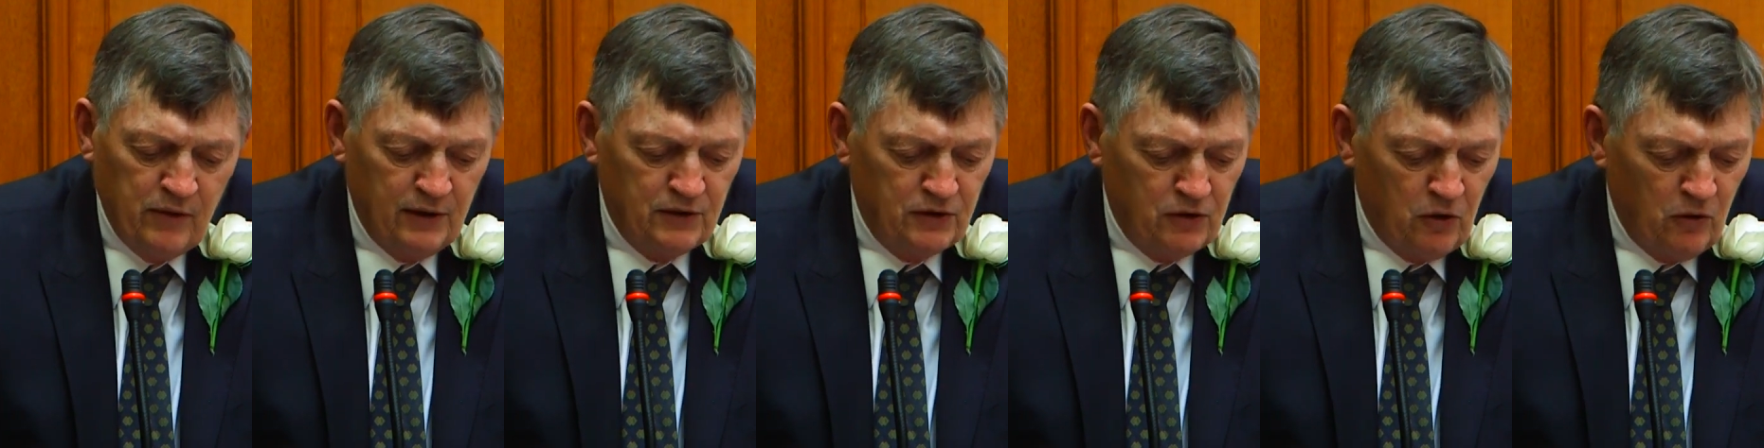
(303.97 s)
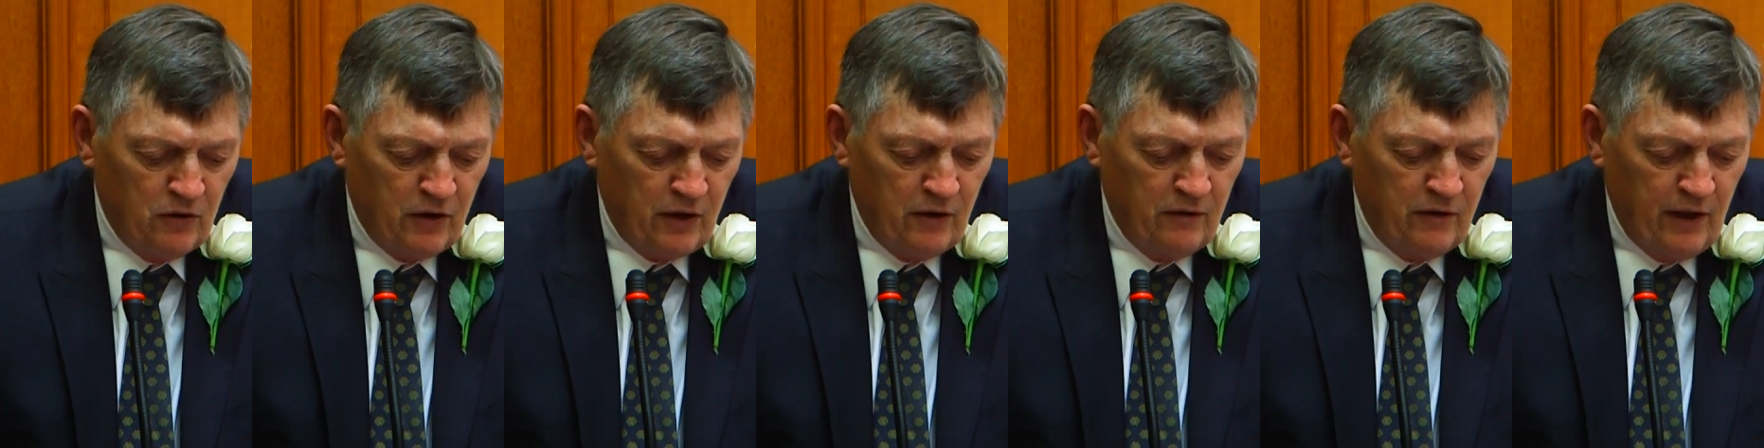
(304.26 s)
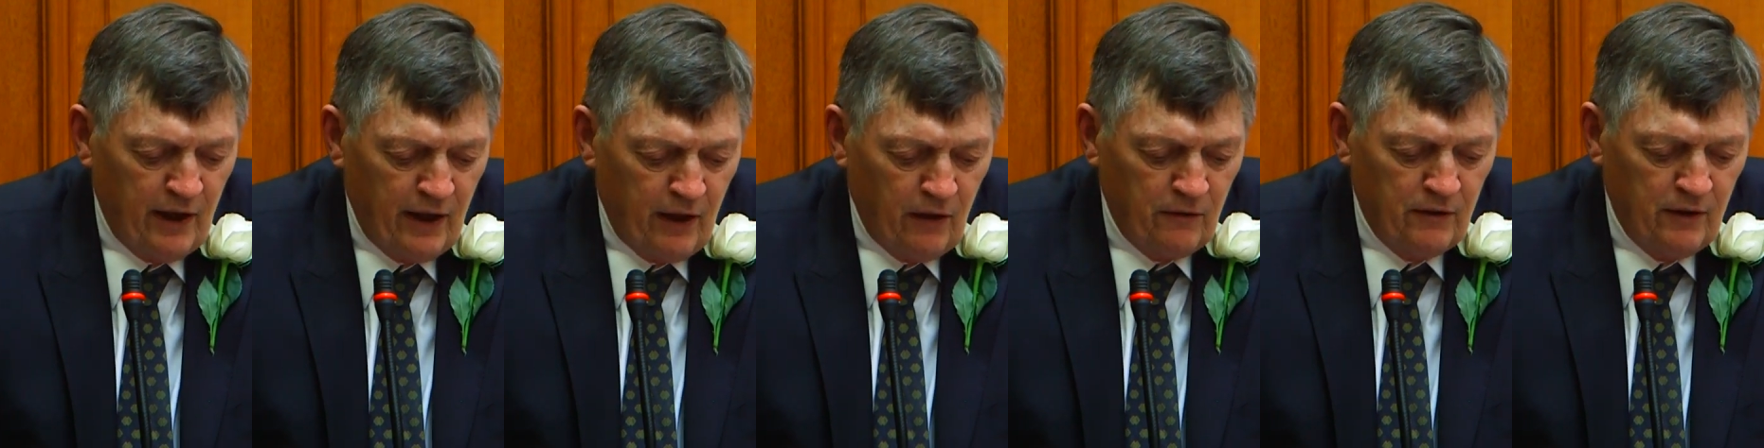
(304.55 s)
the children,
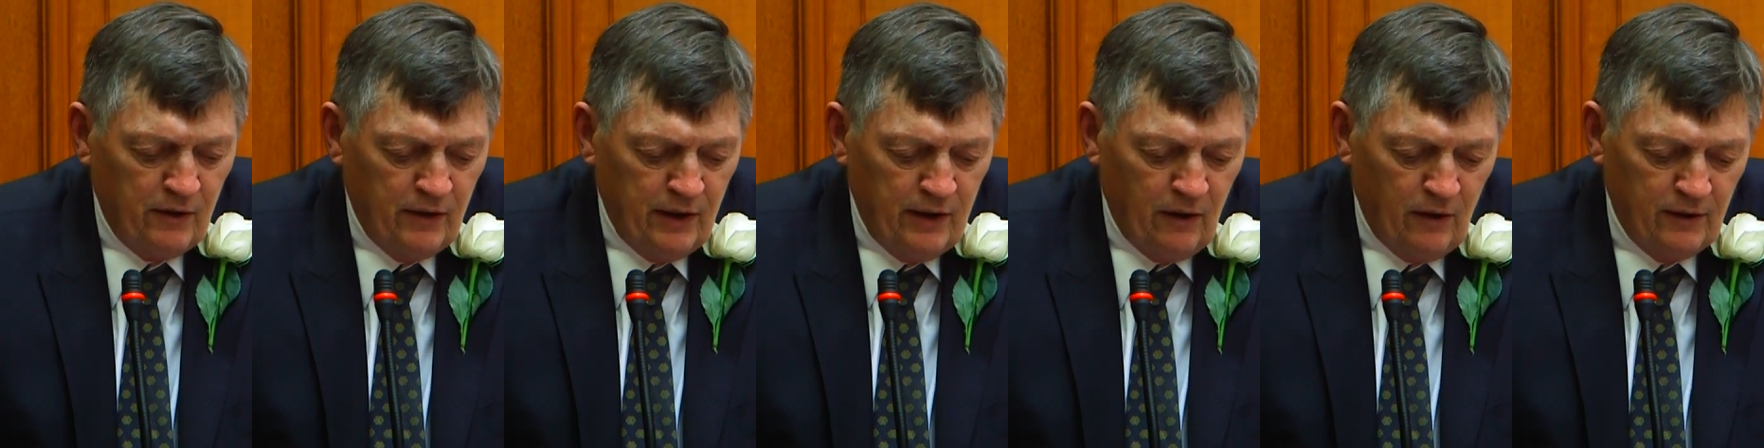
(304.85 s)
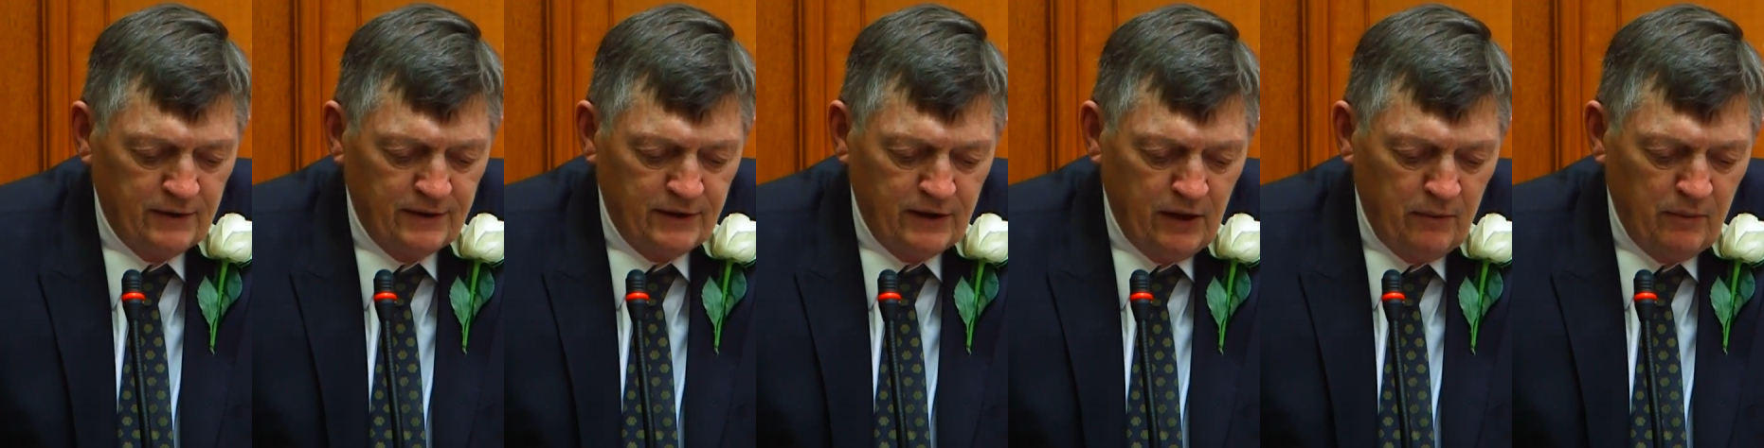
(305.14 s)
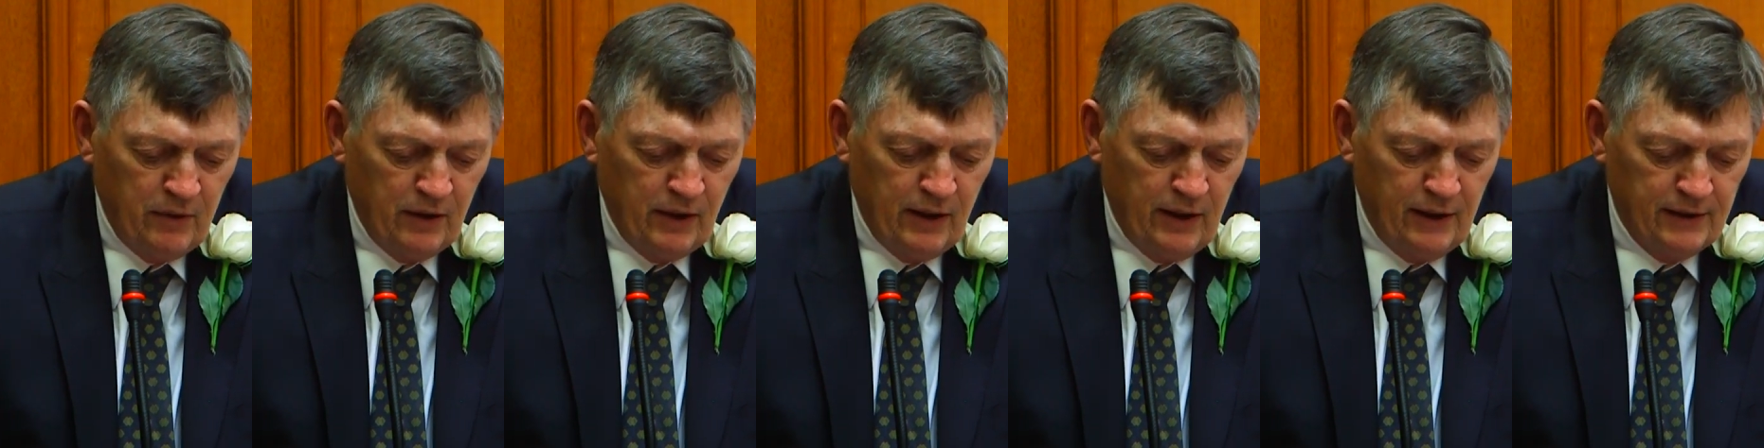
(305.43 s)
the elderly, are
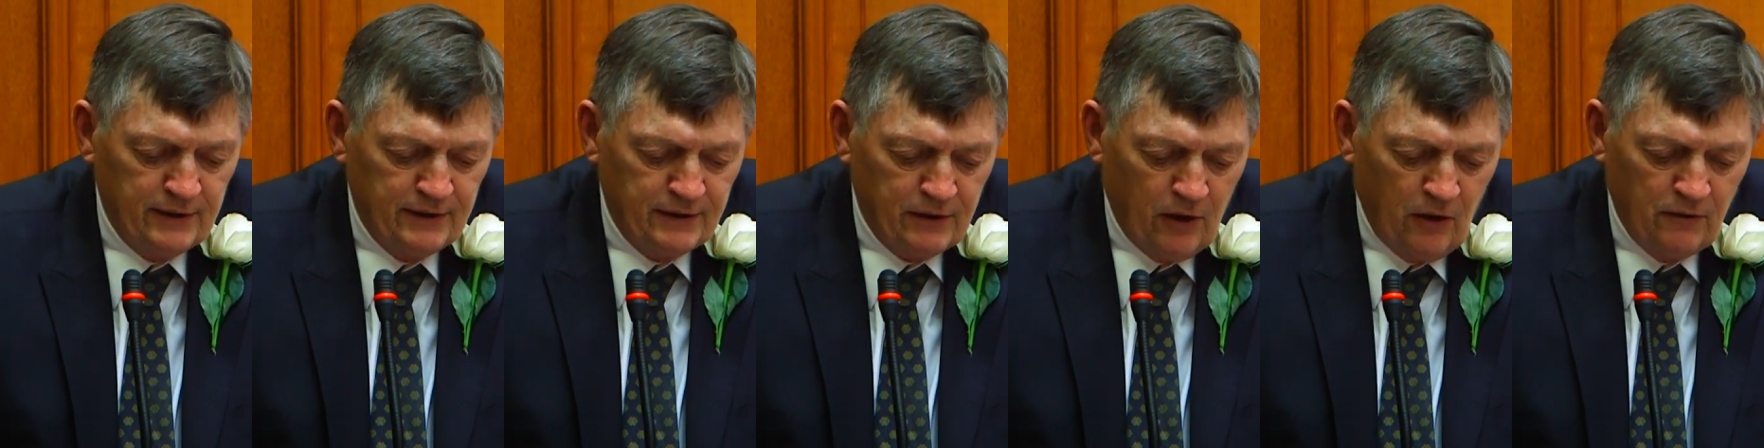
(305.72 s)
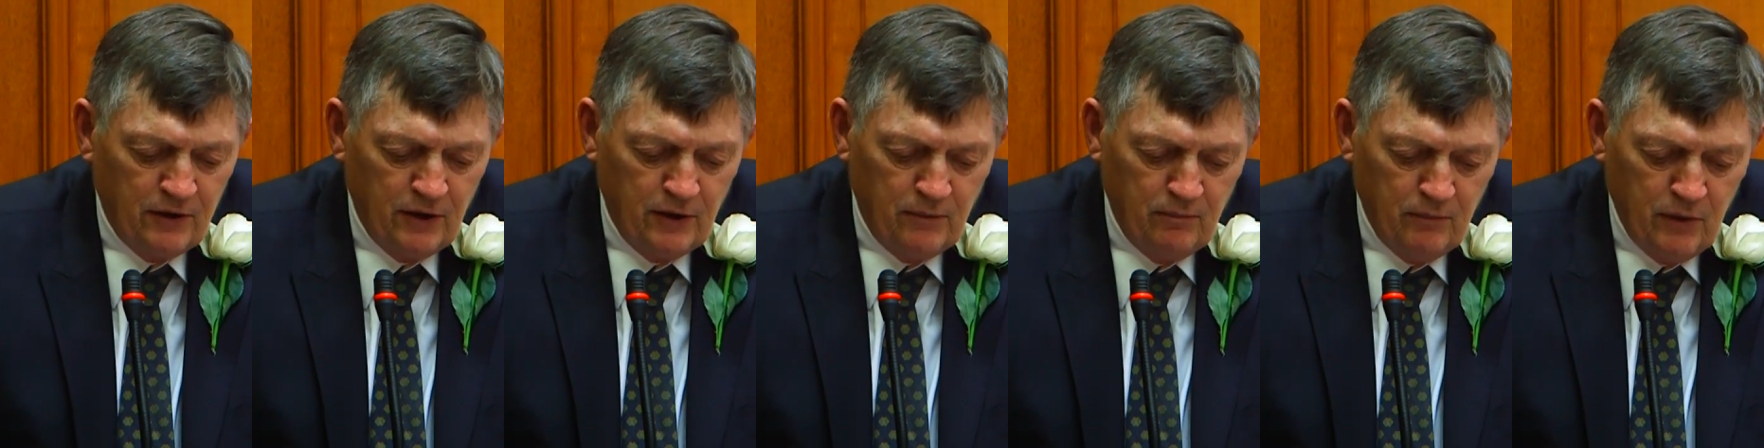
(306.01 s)
seemingly assaulted,